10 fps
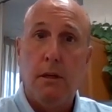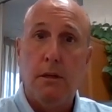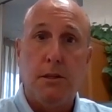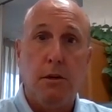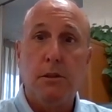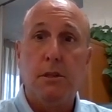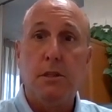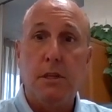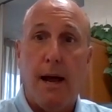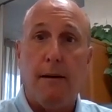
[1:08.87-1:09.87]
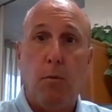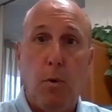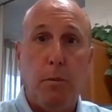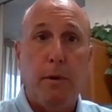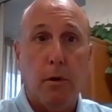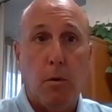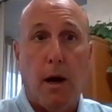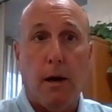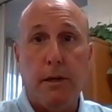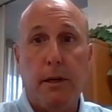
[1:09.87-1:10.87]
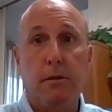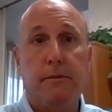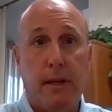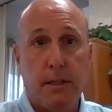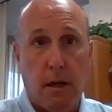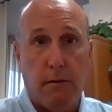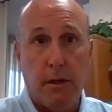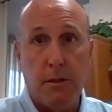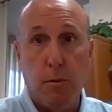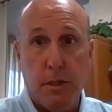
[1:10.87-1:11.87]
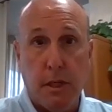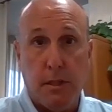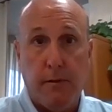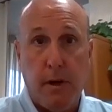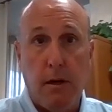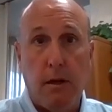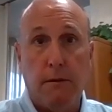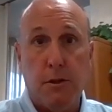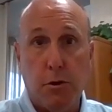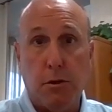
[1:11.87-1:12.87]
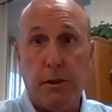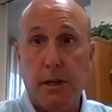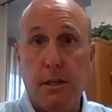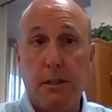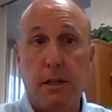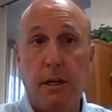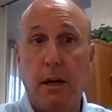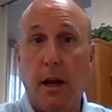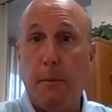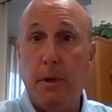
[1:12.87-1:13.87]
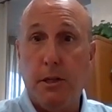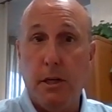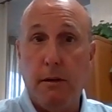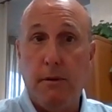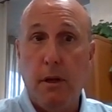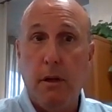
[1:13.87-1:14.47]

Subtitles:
Students and staff will be required to use face coverings when 6 feet of social distancing cannot be achieved.